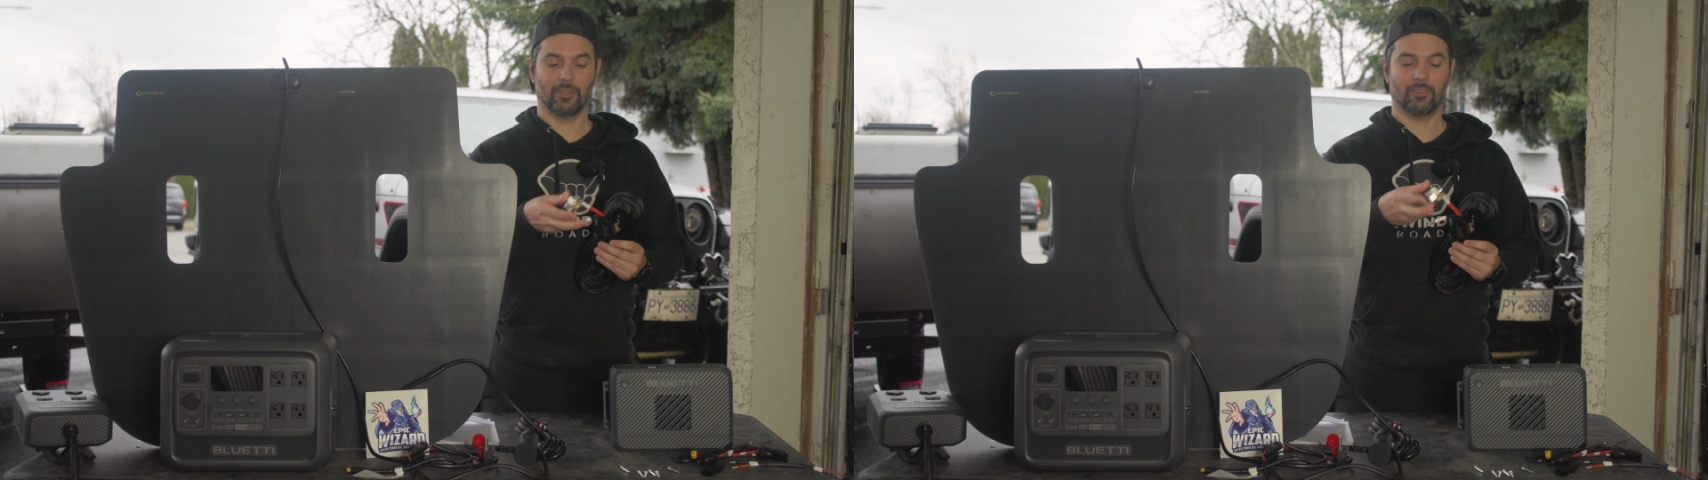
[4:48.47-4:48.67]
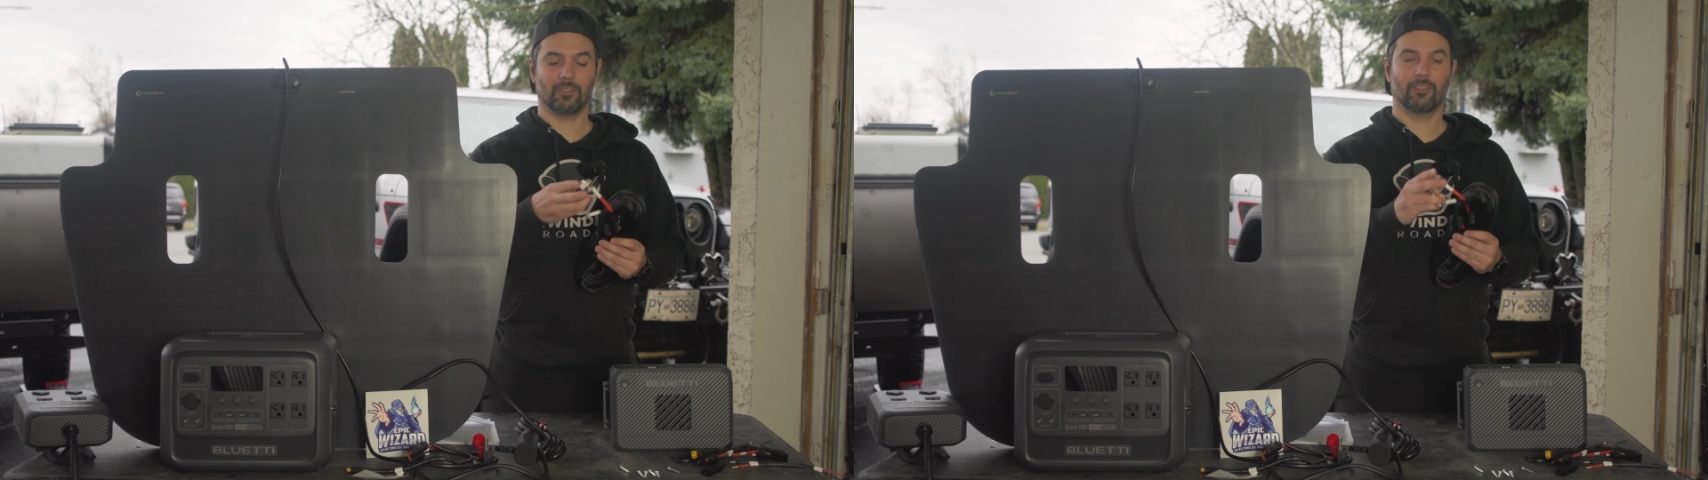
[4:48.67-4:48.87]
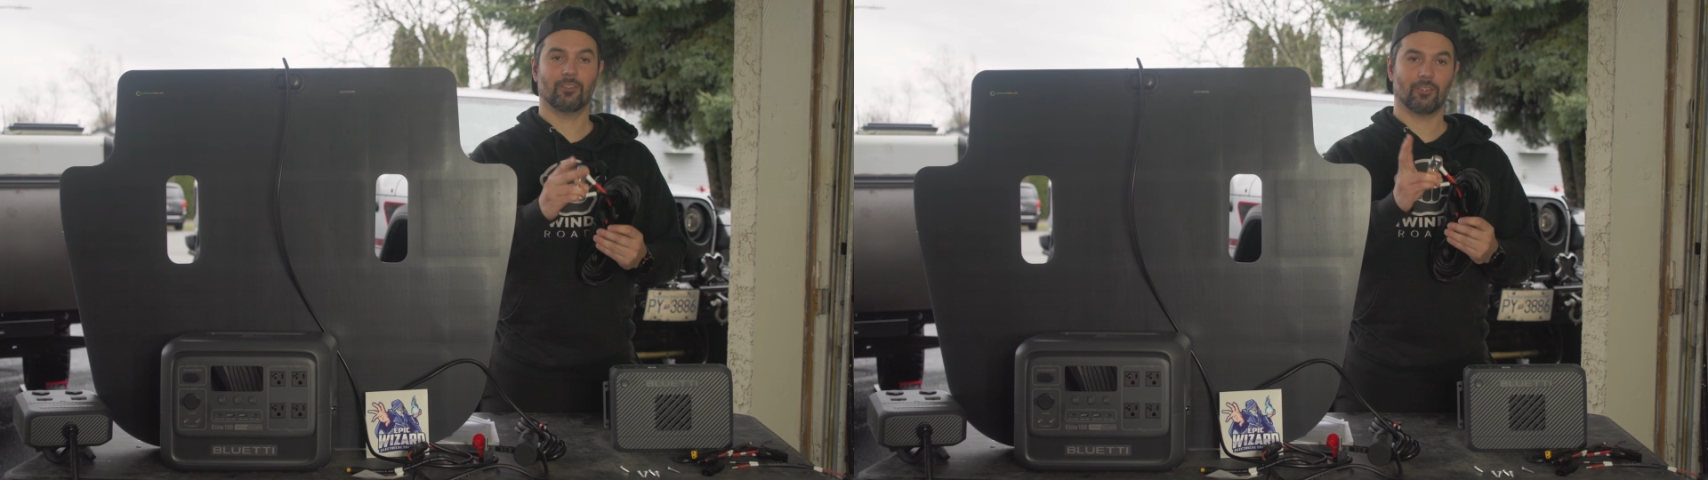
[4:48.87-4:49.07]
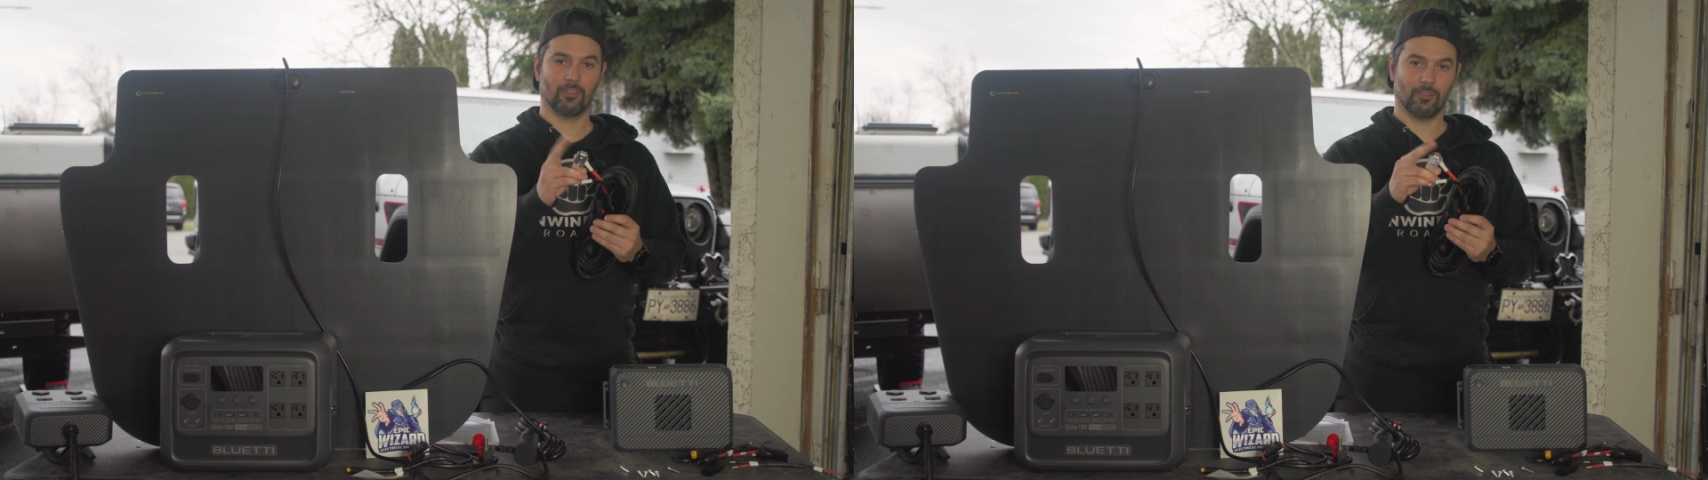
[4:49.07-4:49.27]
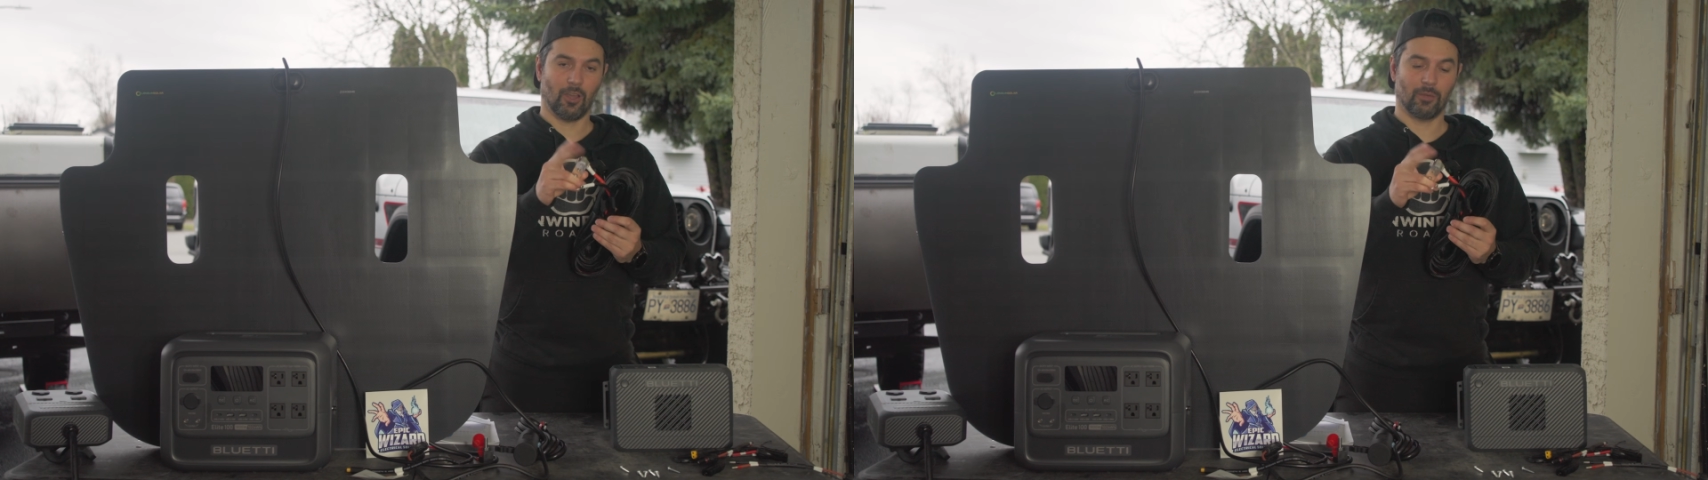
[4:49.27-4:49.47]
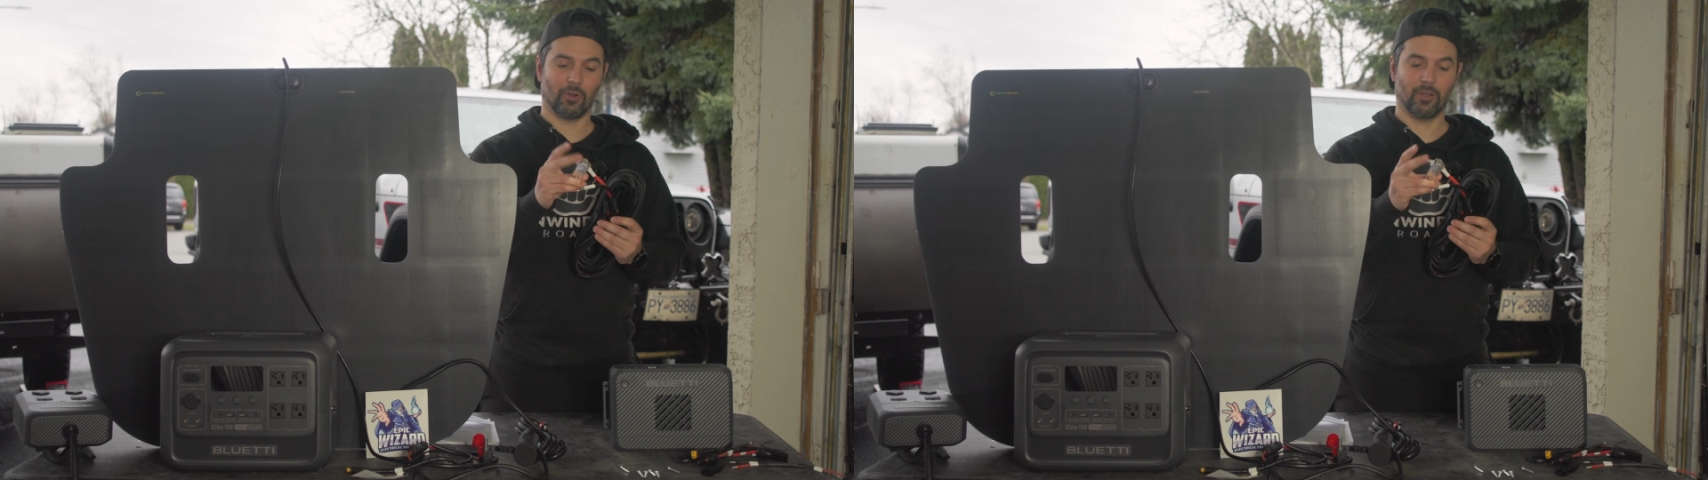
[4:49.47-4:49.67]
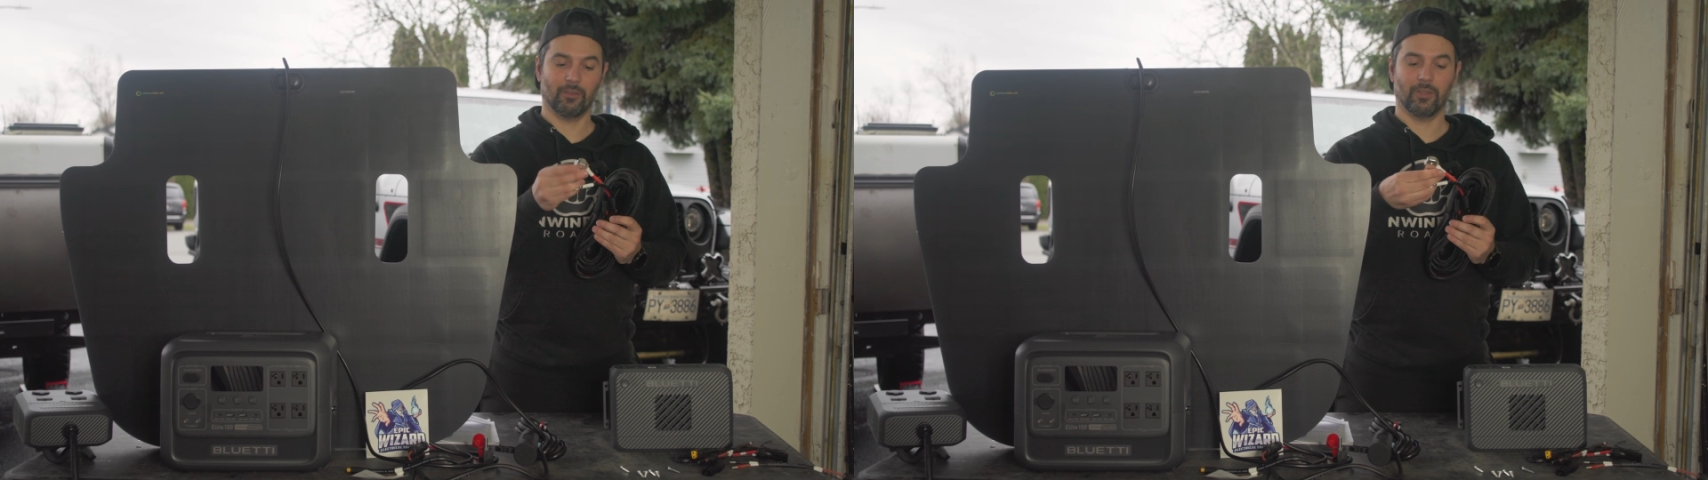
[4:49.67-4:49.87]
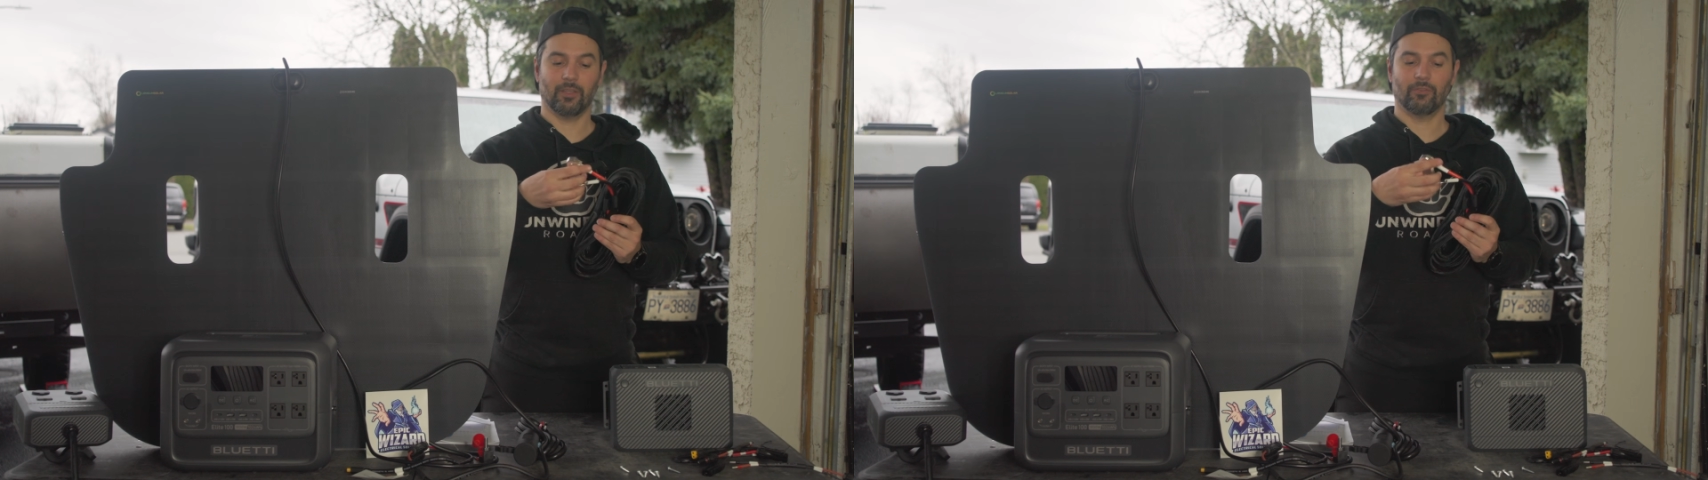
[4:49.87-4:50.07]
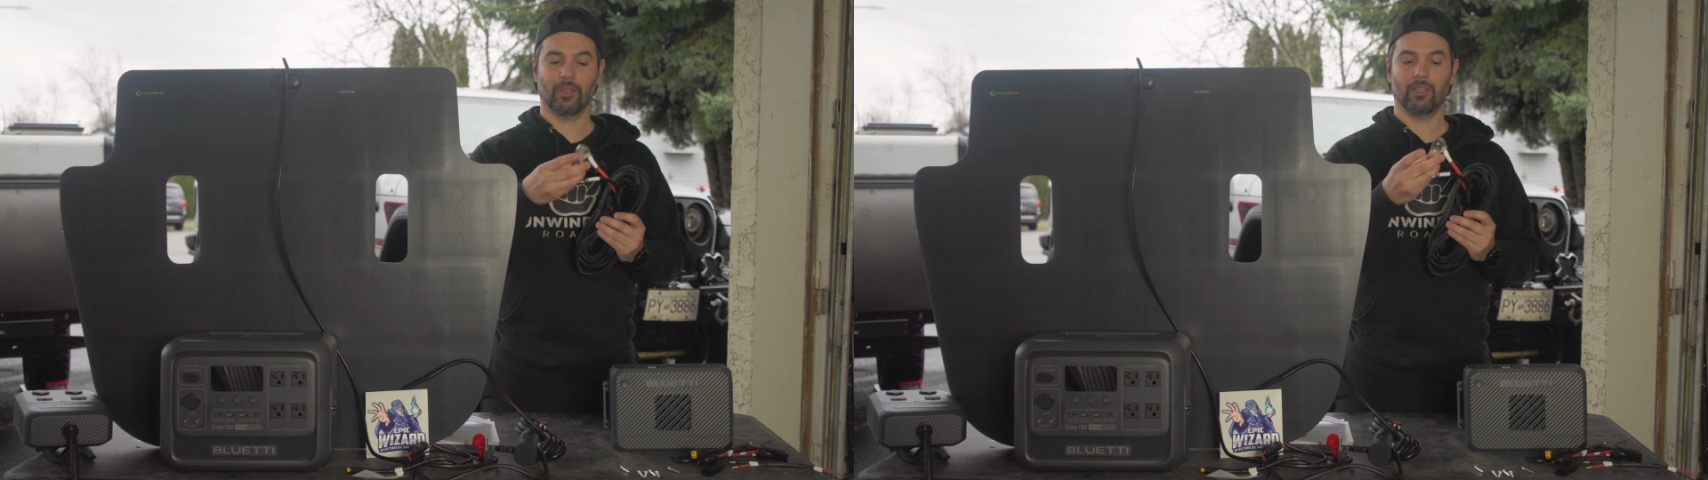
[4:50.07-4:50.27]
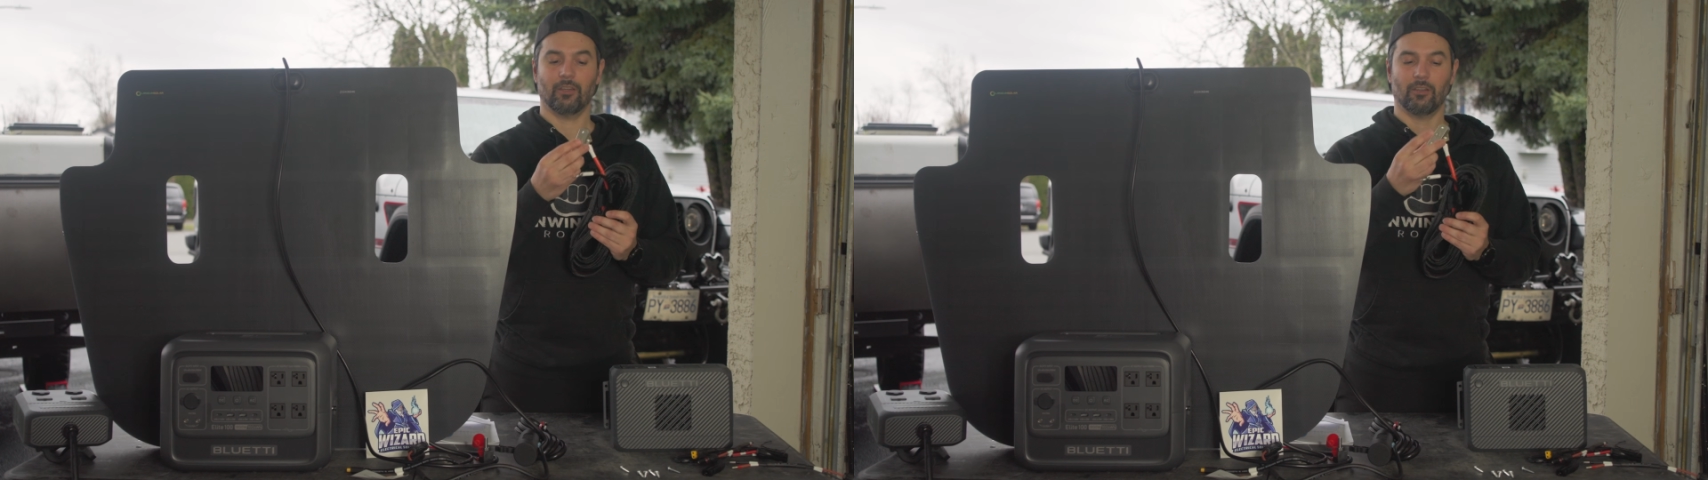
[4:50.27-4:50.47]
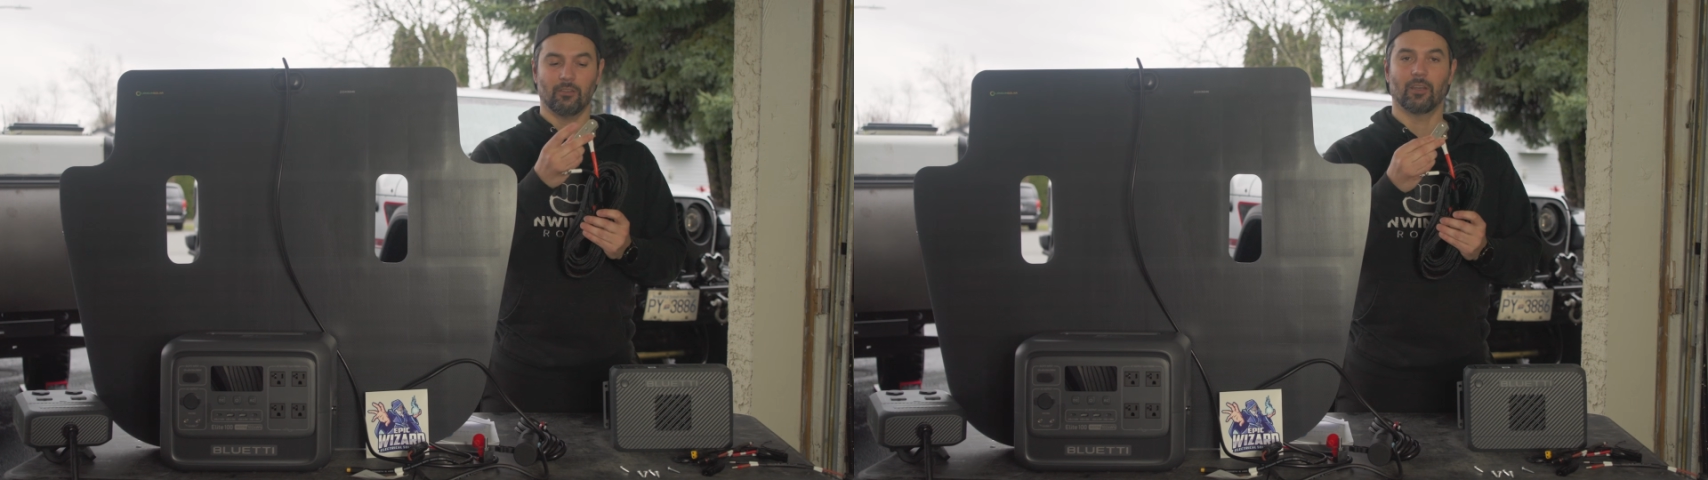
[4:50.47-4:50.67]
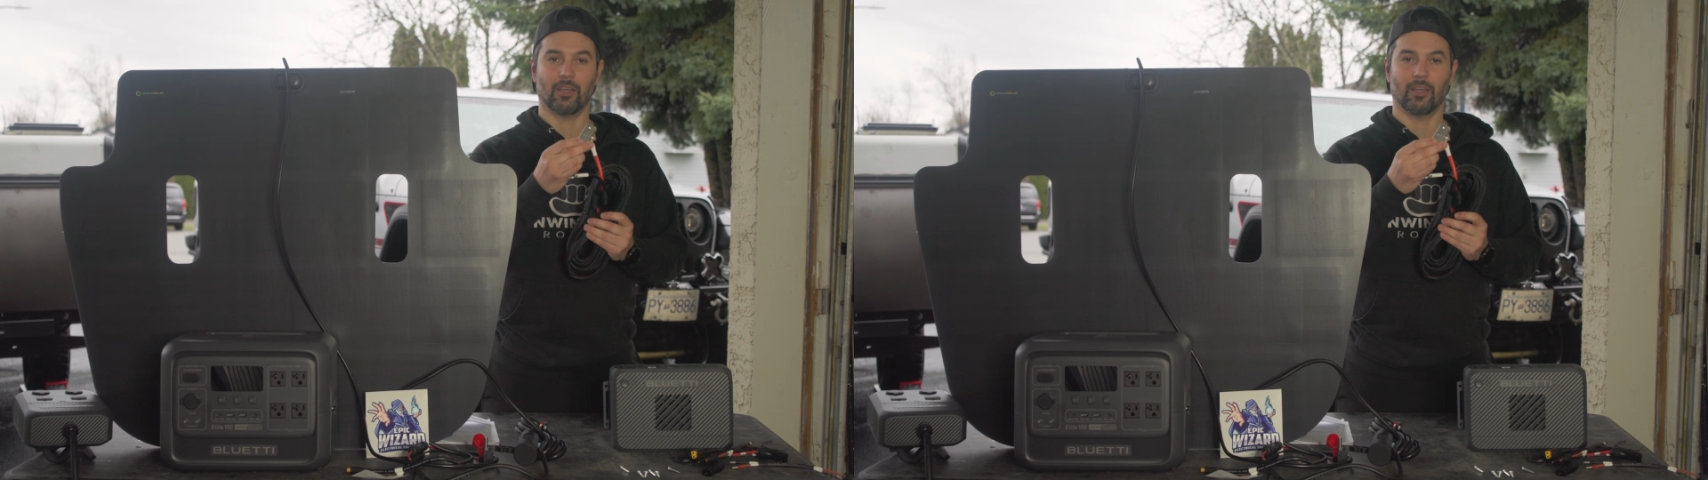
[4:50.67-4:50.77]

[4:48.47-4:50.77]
this is not part of it right here.